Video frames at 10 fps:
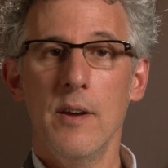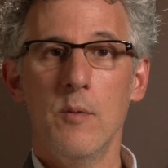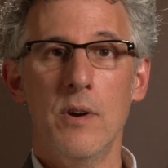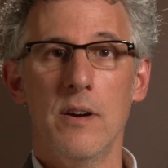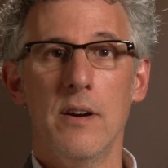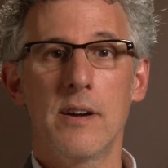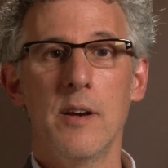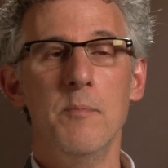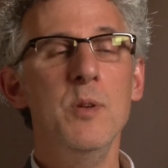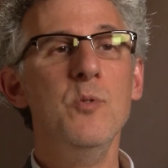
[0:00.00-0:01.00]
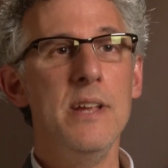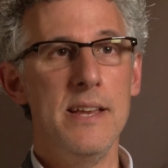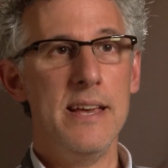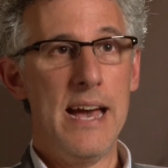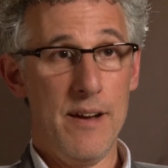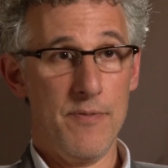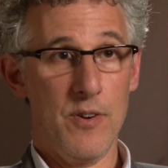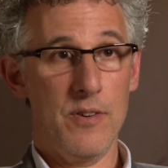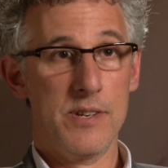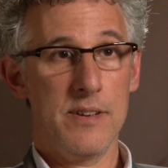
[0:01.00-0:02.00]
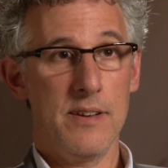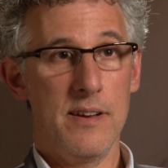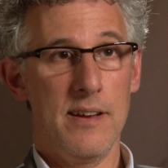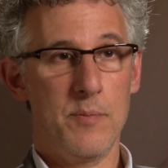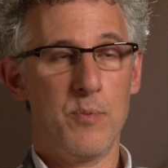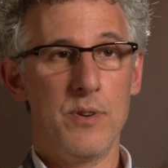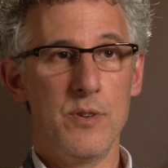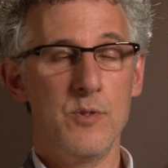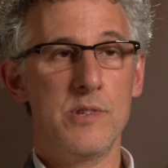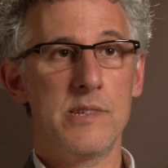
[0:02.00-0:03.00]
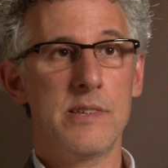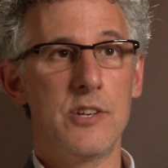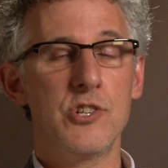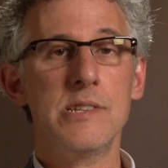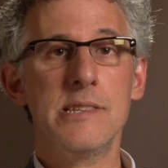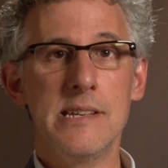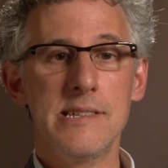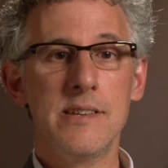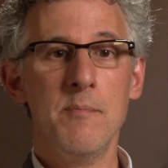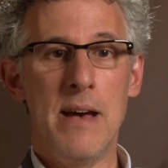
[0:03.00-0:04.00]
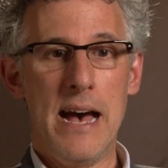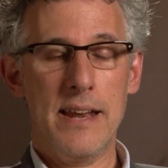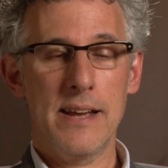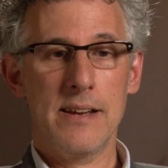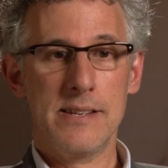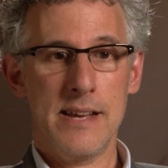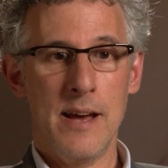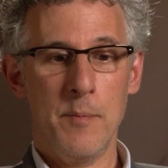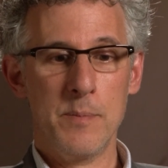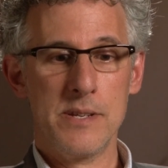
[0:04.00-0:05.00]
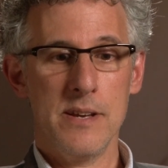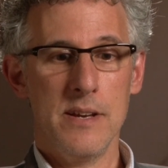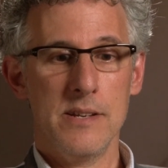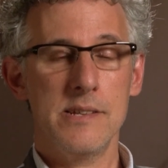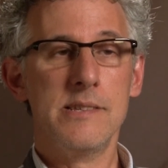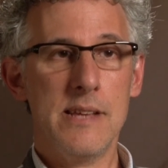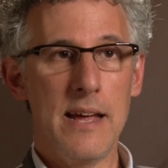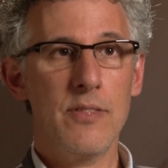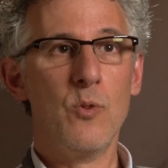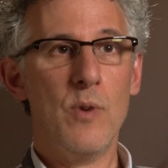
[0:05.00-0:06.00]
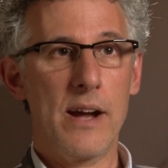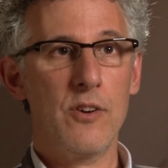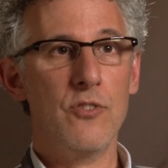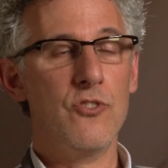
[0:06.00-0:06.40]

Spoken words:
where a community effort has produced such a systematic attempt to set the record